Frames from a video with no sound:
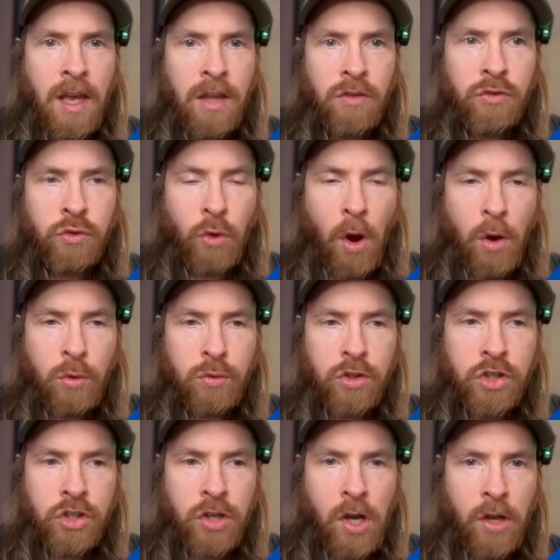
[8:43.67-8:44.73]
drone
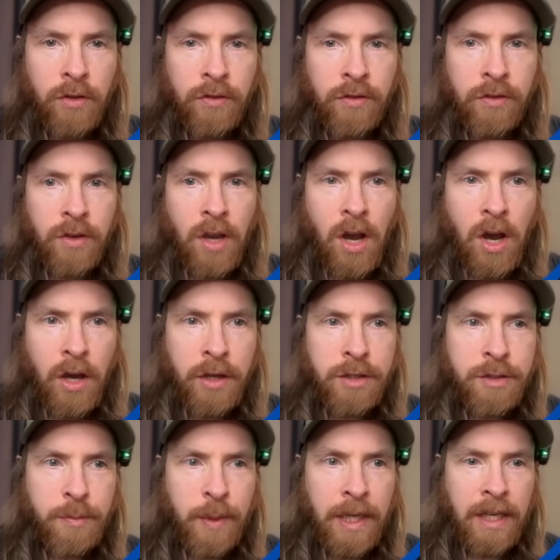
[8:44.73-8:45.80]
shot, high
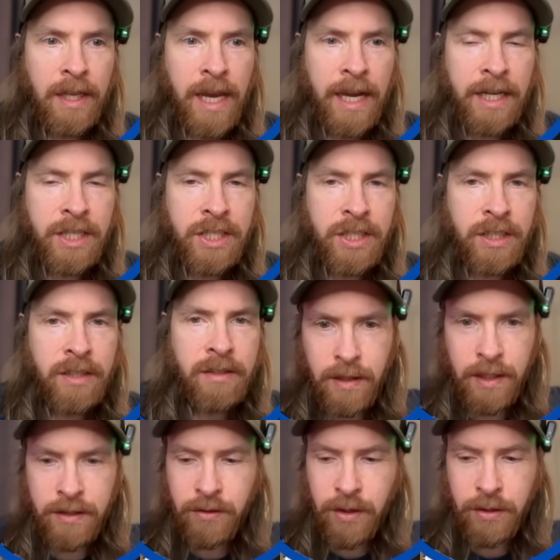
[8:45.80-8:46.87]
speed action?
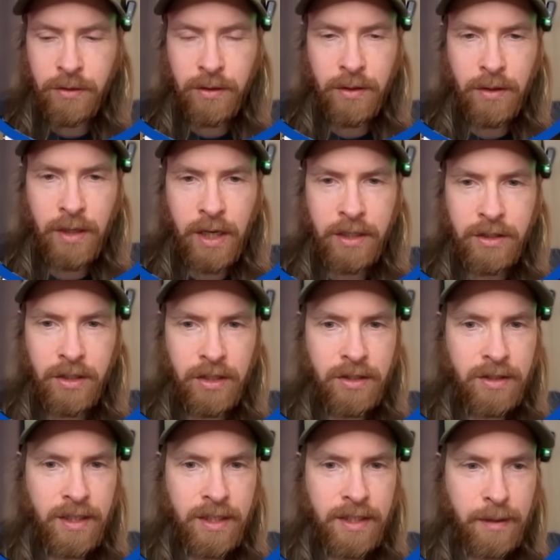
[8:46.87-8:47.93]
Let's try to
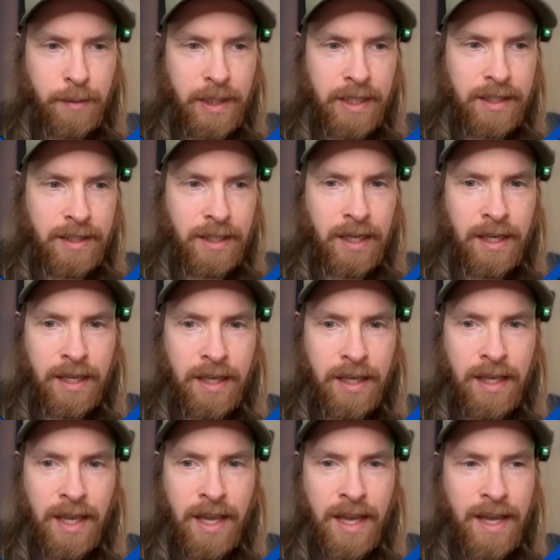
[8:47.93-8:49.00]
adjust this a bit
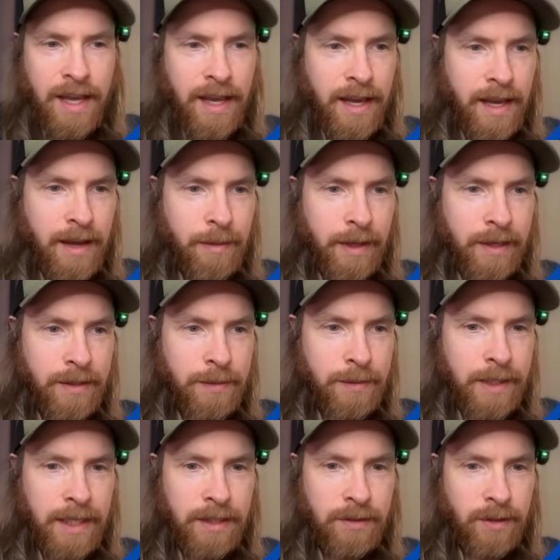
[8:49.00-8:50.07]
uh, because
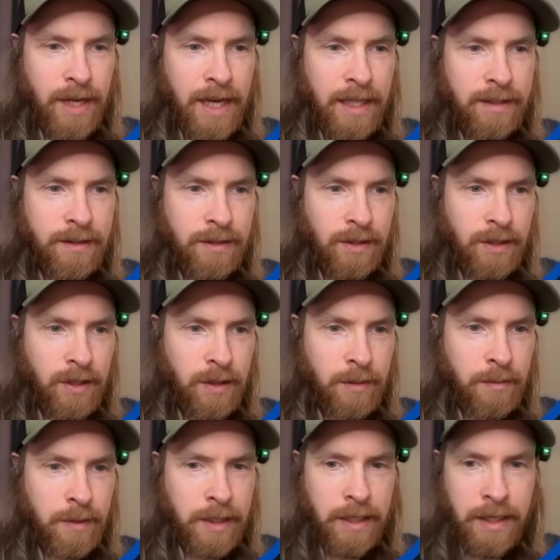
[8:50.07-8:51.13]
we need to add
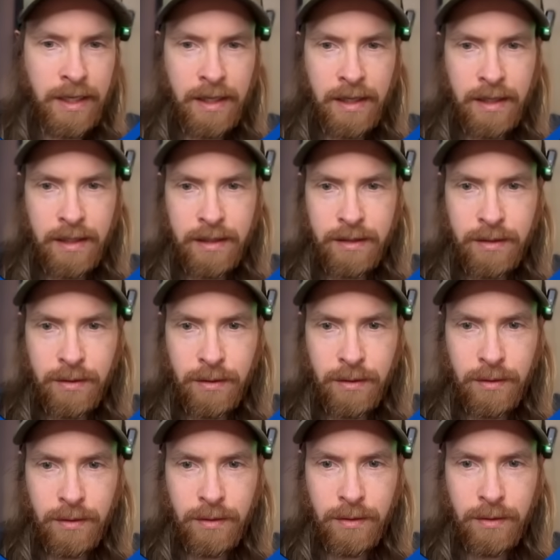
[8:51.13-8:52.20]
some. Uh, let's
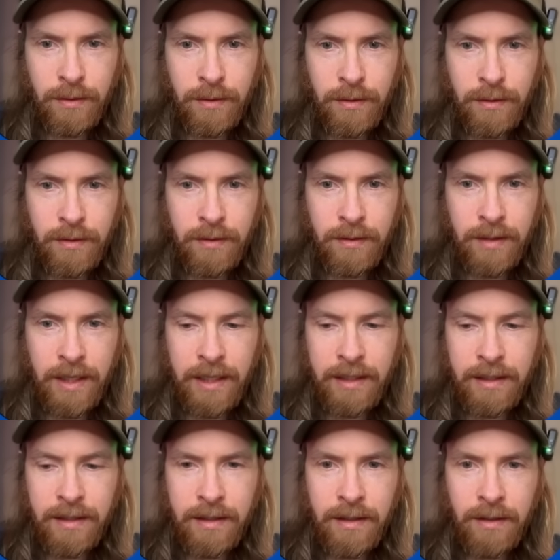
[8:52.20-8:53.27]
do
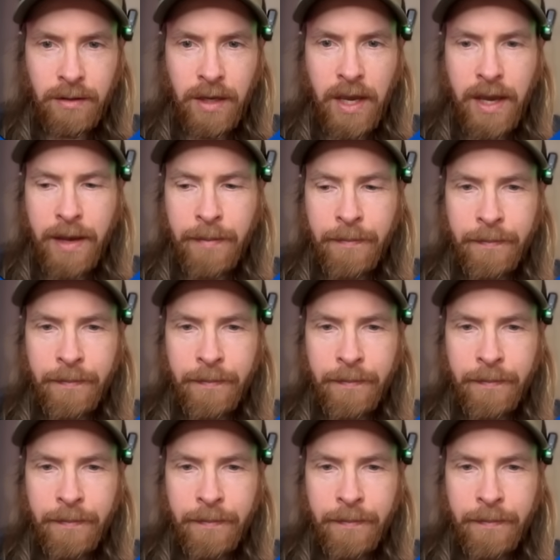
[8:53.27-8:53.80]
this, okay.